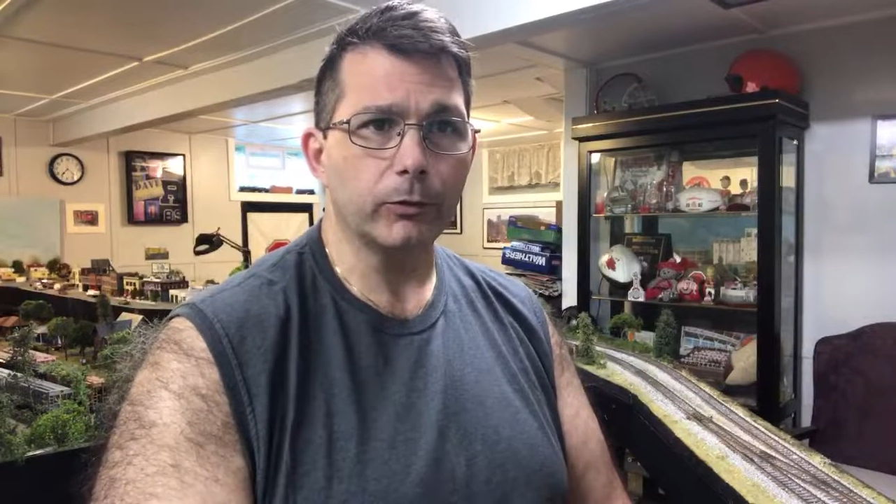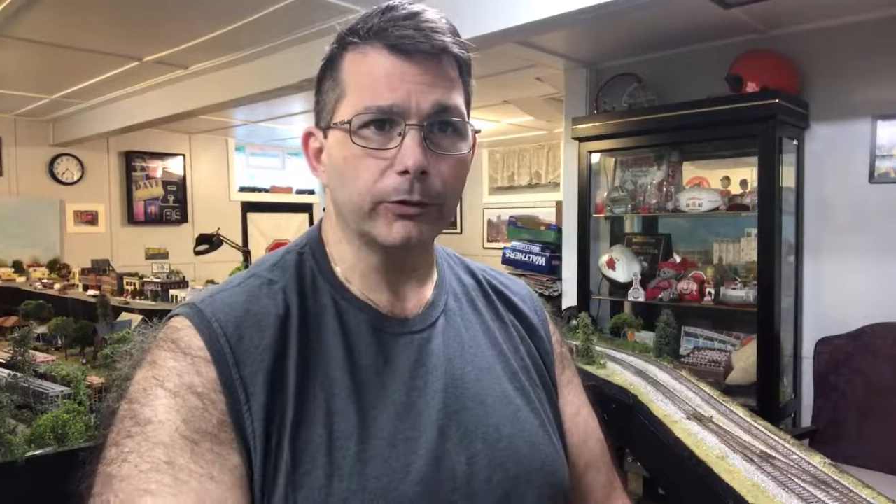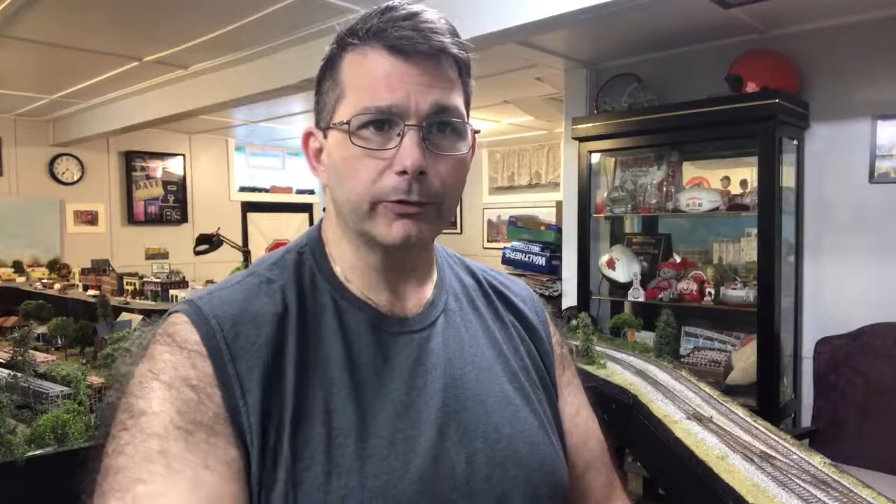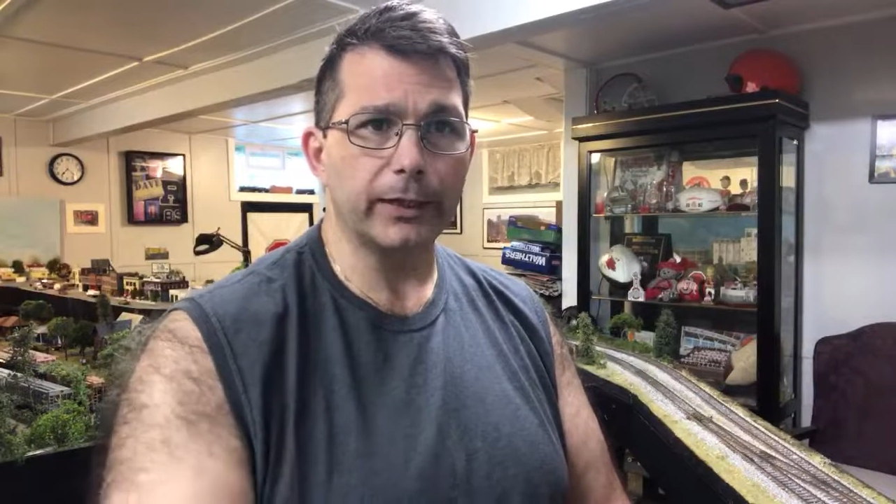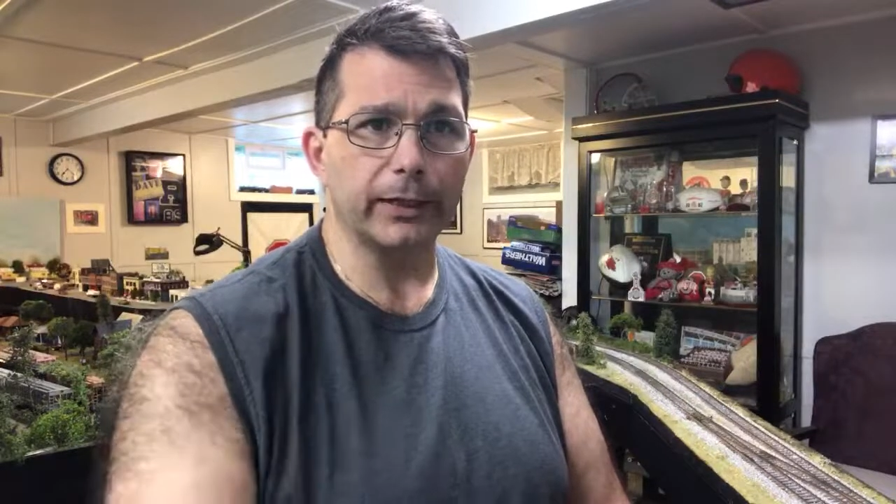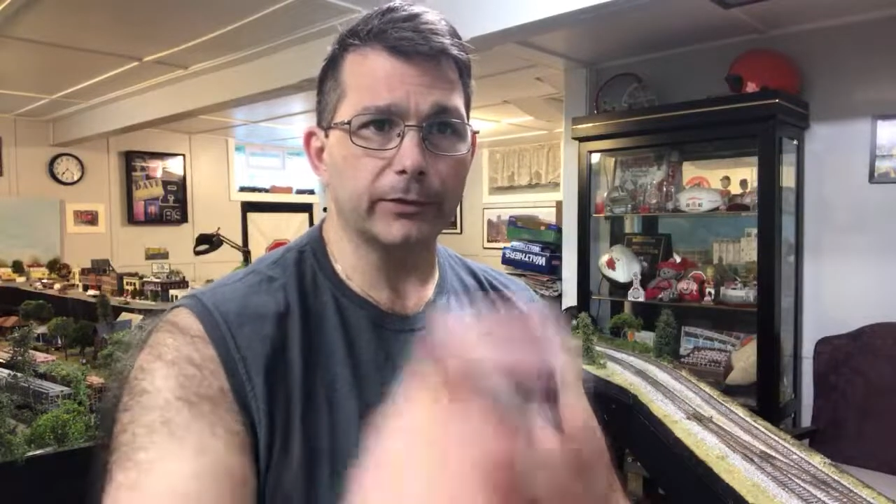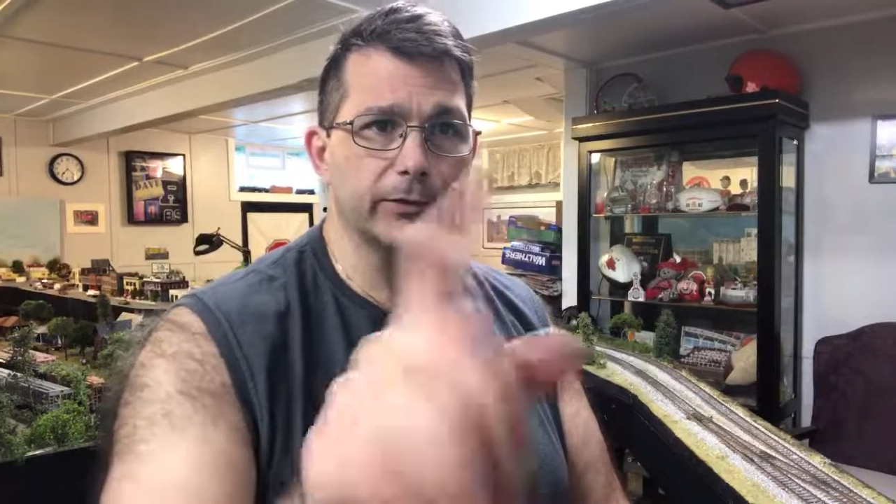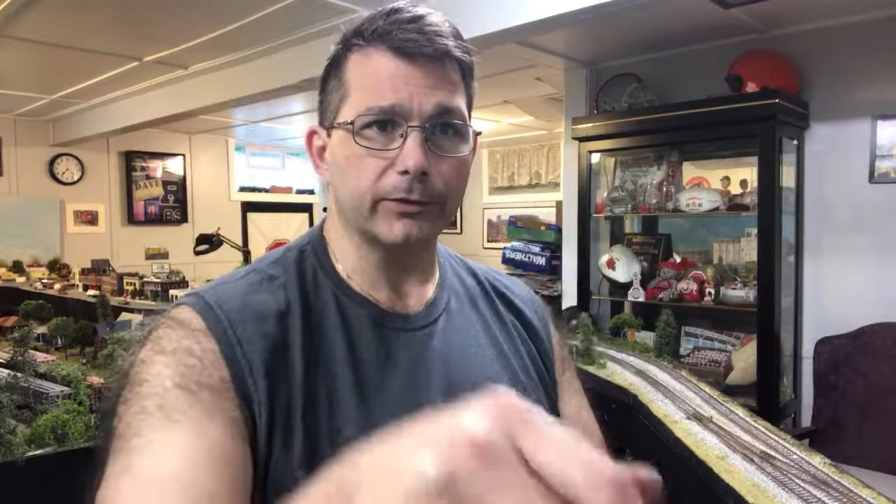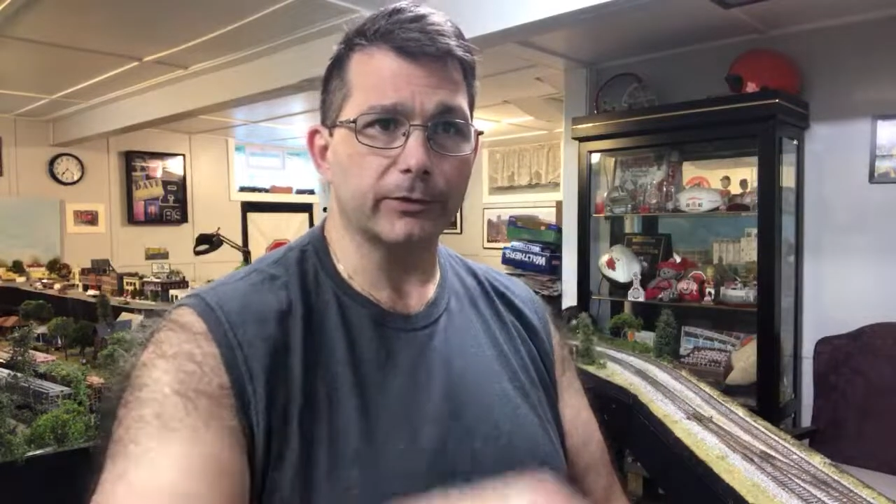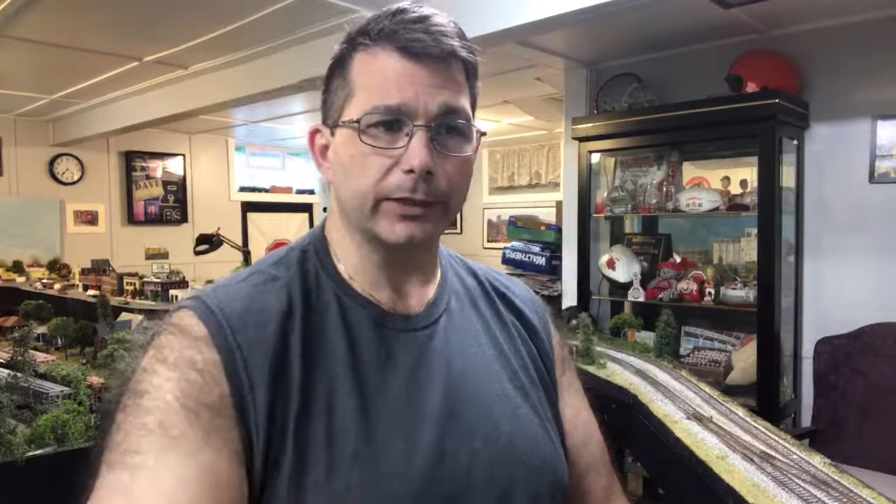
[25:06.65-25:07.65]
where you
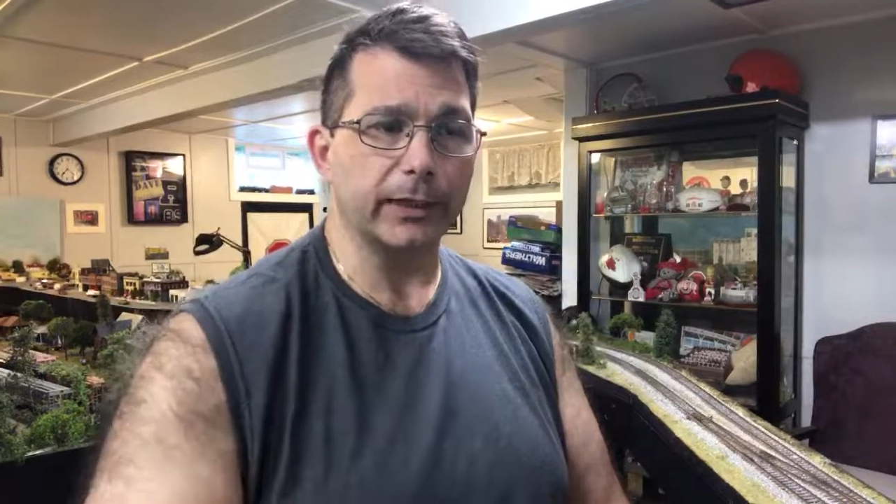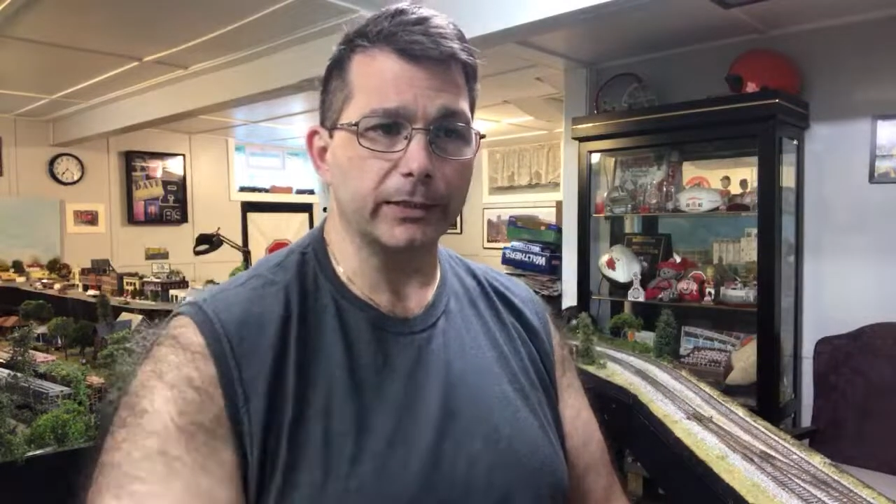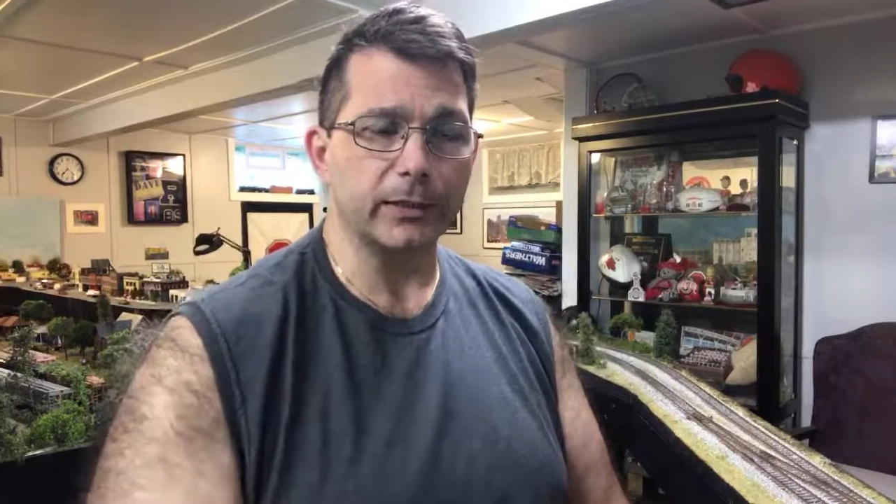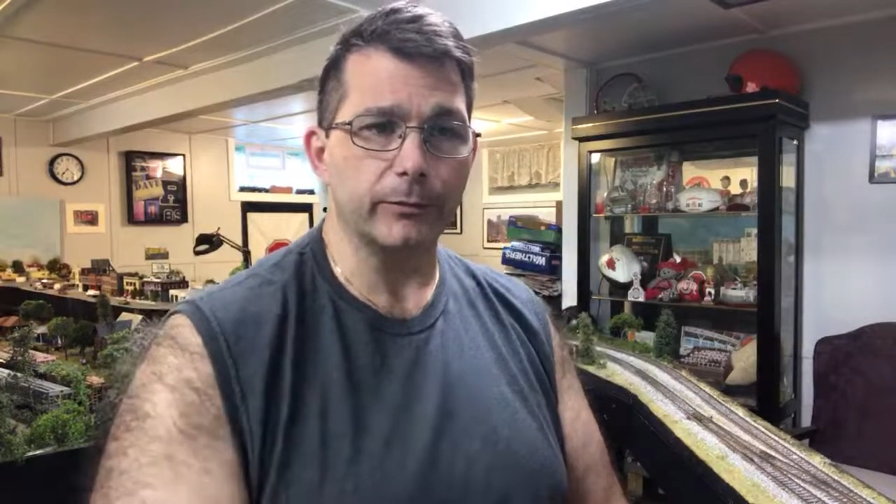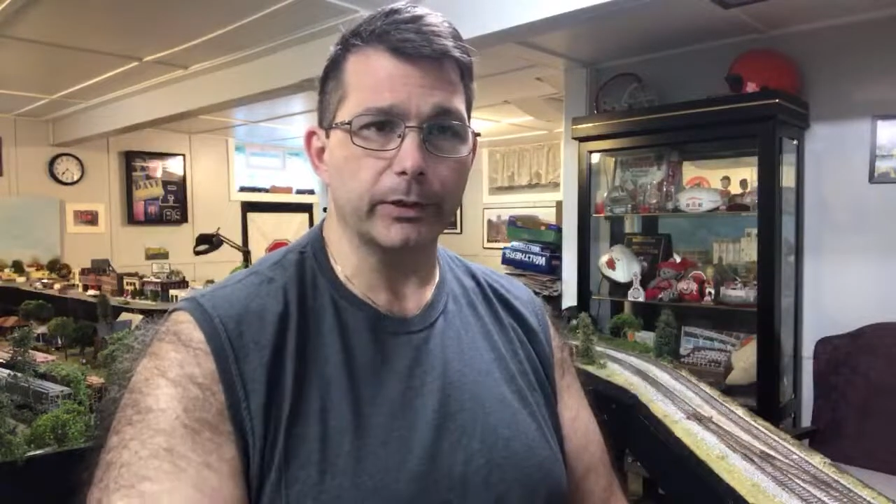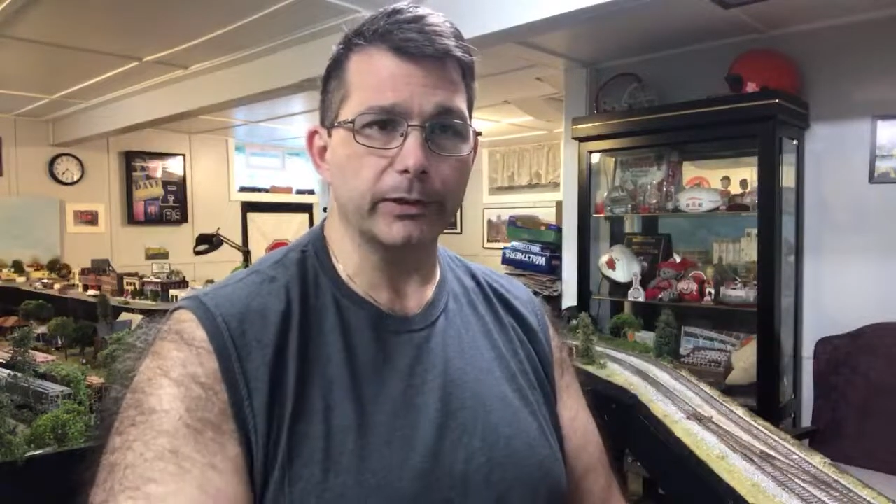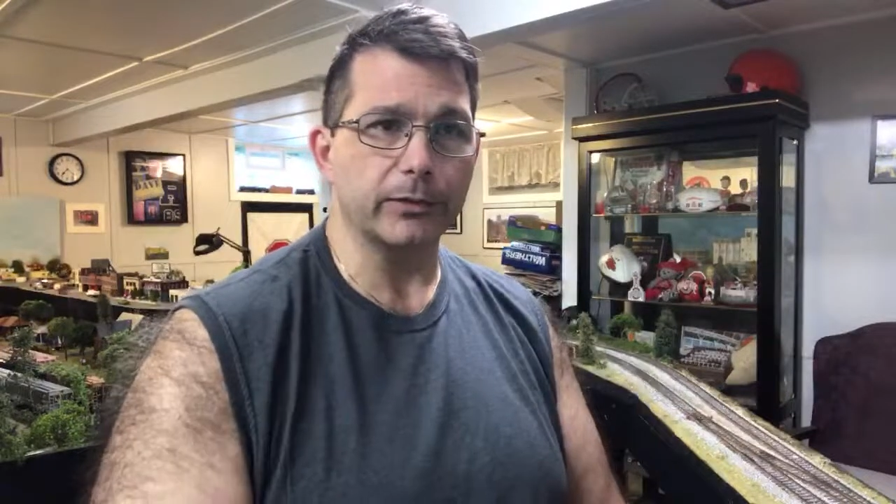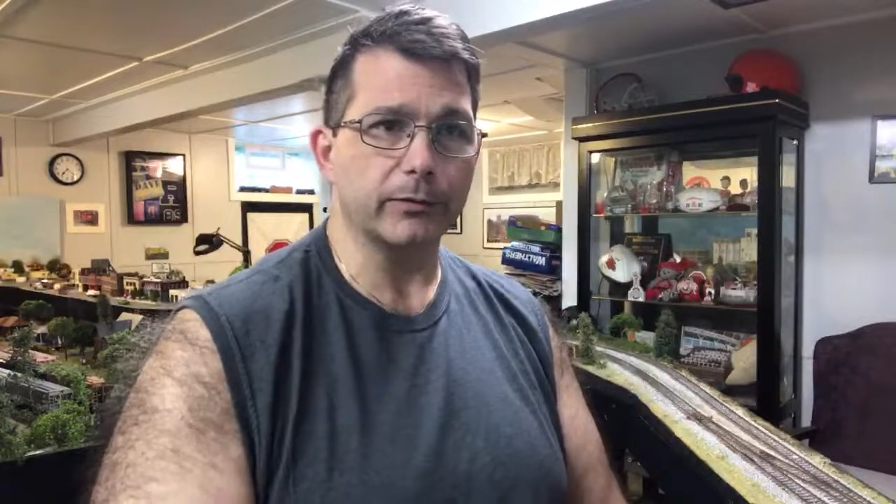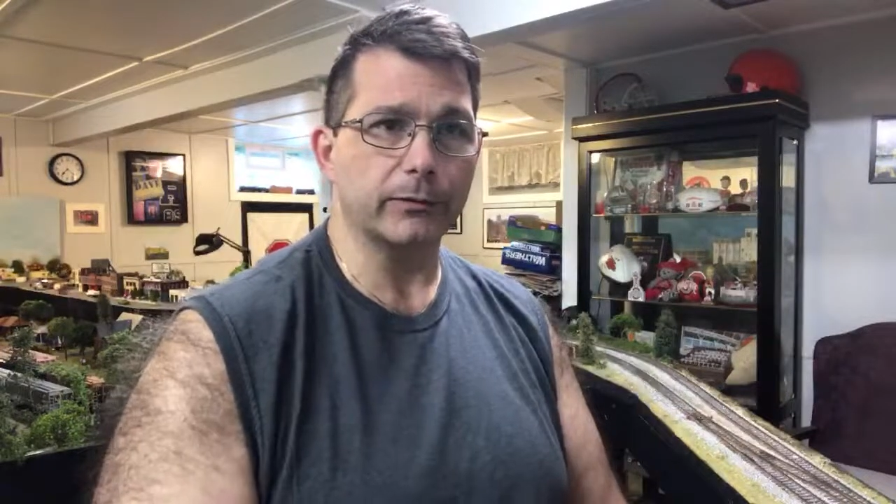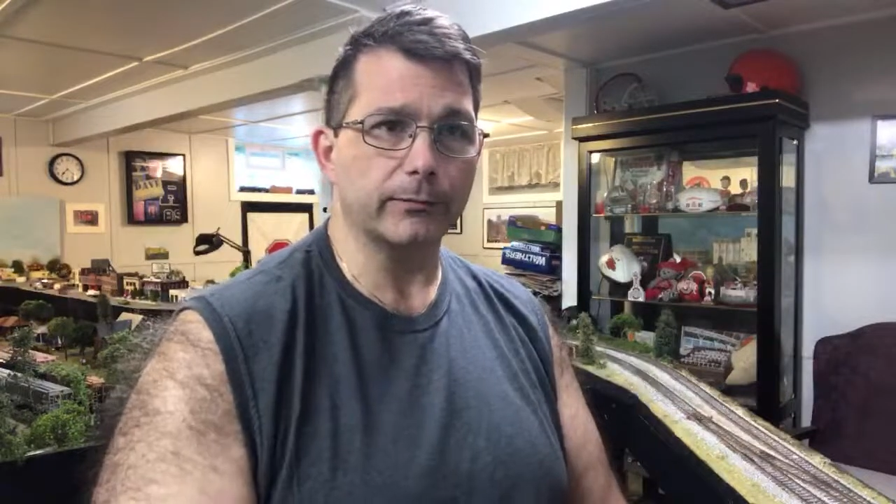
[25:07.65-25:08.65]
can't just click on
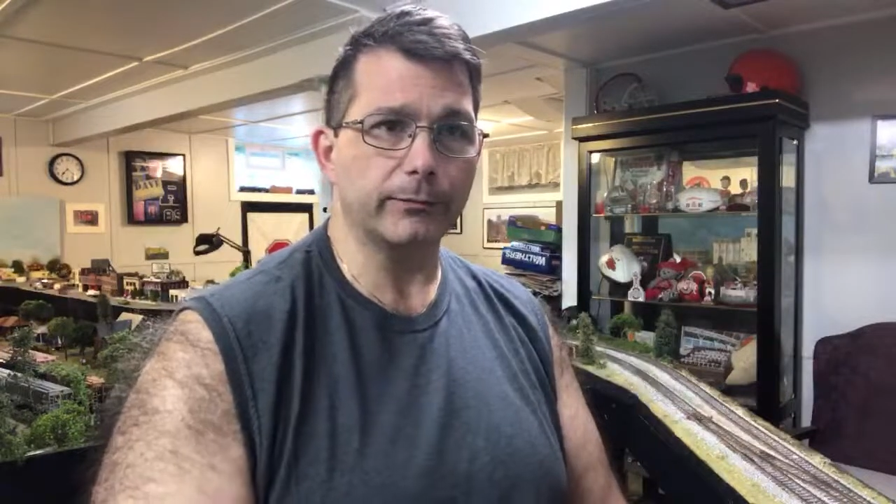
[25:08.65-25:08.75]
somebody's